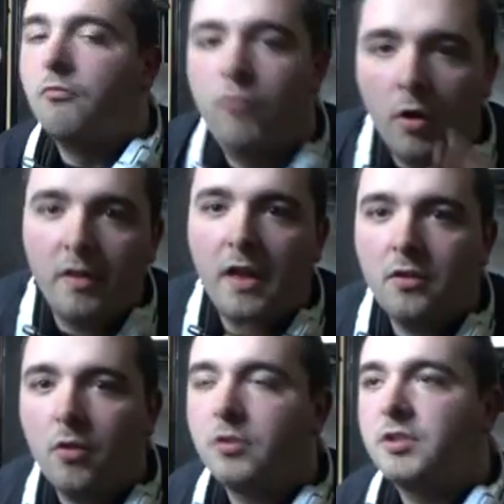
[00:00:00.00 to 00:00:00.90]
Right then
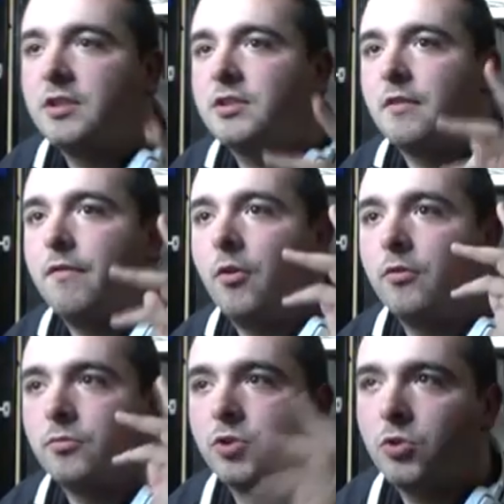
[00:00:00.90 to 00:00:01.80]
guys, this is the
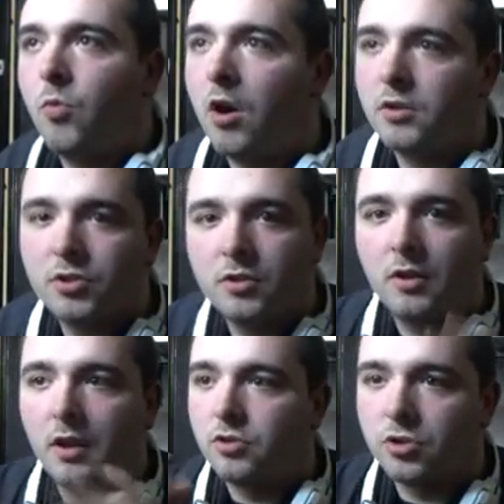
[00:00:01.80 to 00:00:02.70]
final squad.
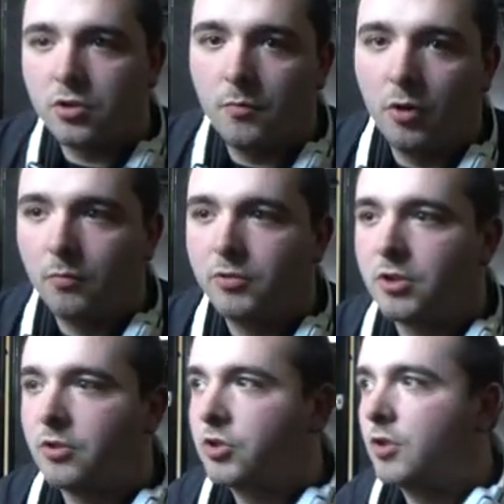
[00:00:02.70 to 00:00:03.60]
It's just coming up
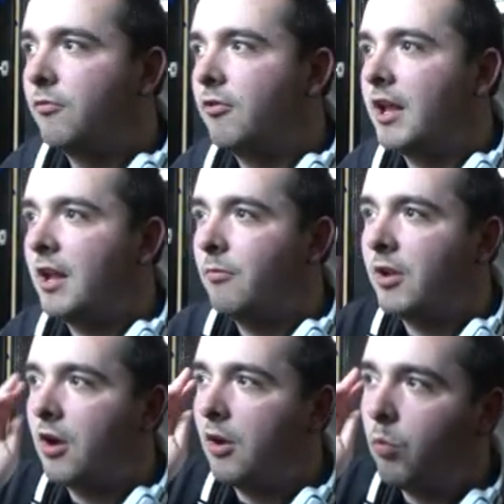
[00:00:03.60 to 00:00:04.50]
to a summary. We
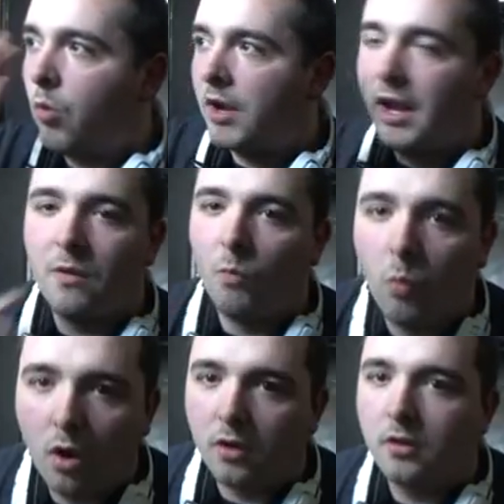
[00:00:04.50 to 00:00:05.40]
got a
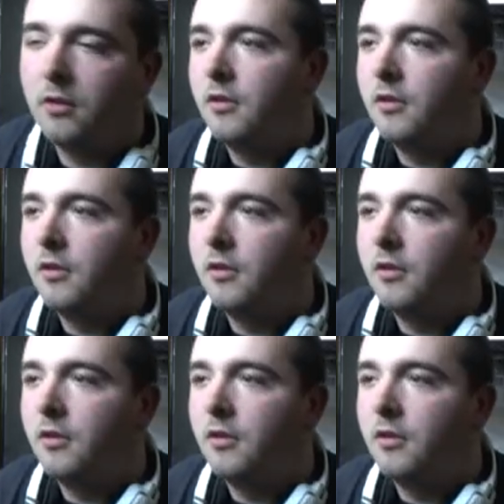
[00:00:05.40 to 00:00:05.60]
1-8-1.